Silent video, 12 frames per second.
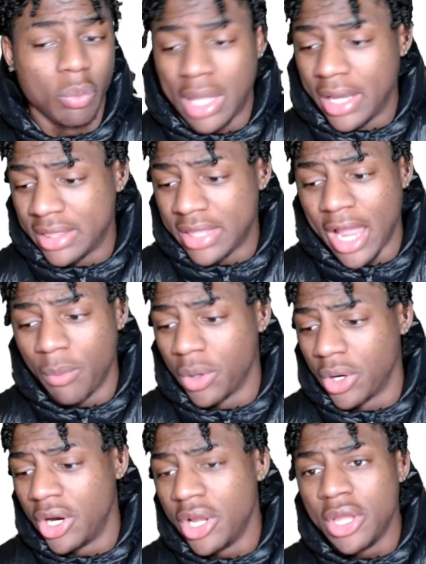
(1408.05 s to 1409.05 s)
Like they
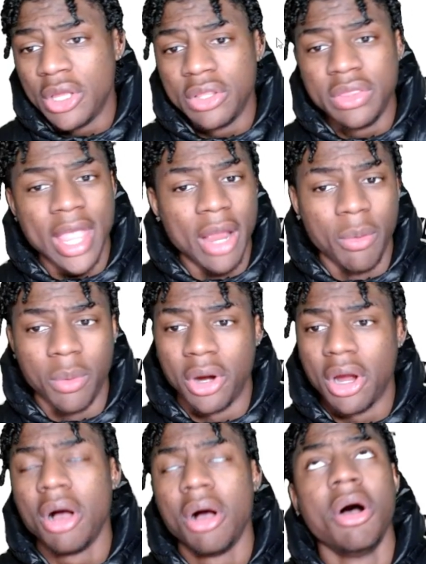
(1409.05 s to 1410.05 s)
were, they
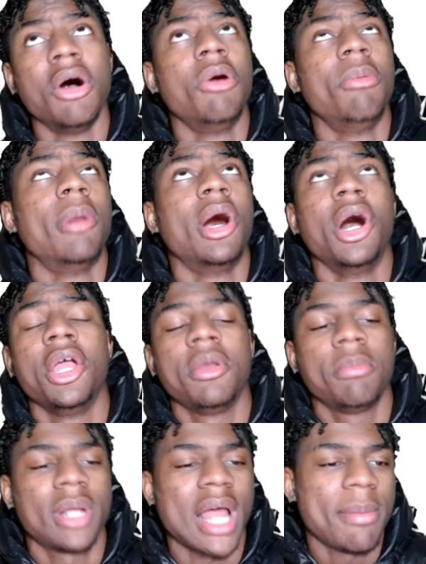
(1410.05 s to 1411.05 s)
were. Oh my!"
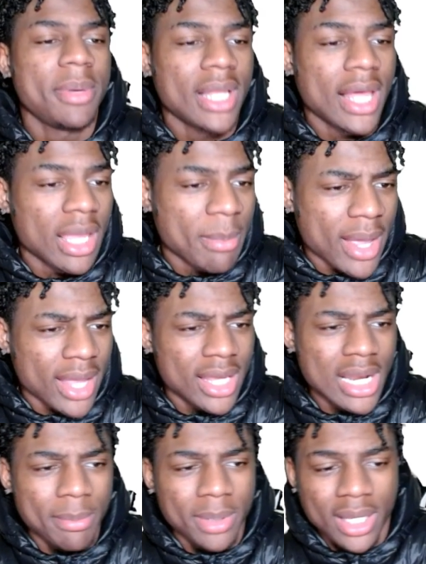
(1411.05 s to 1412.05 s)
But I be like, in my
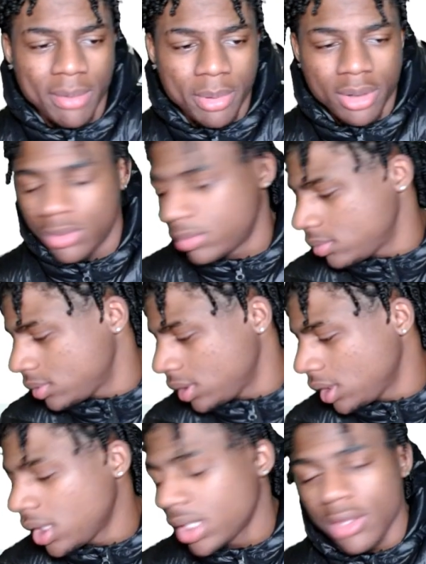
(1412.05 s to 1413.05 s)
head, I be like, "Bro,
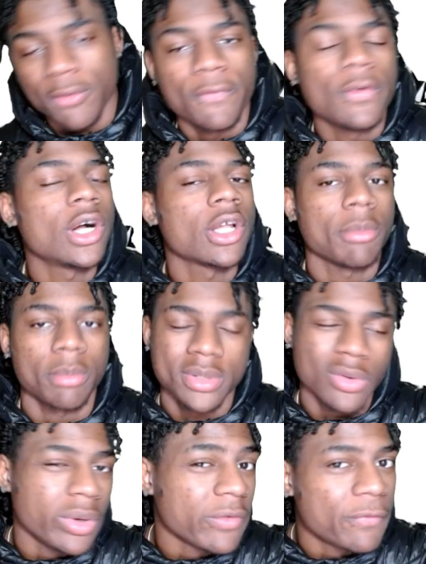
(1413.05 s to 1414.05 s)
look at the fucking,
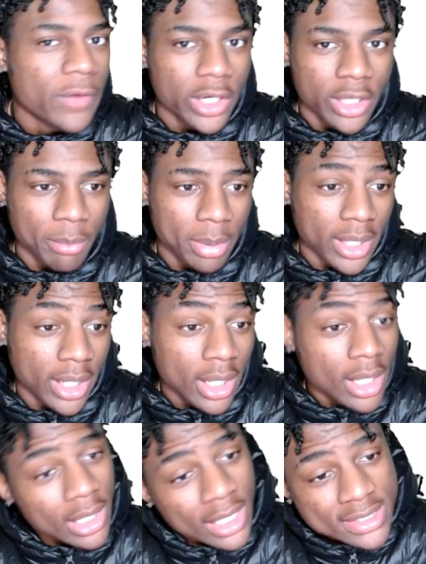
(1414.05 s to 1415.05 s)
quit fucking playing.
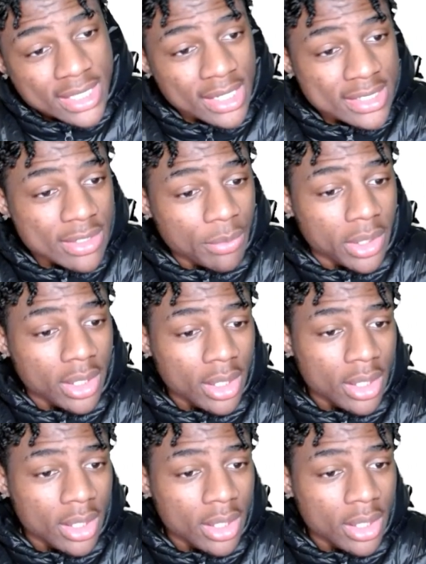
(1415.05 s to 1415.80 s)
Let's get into it."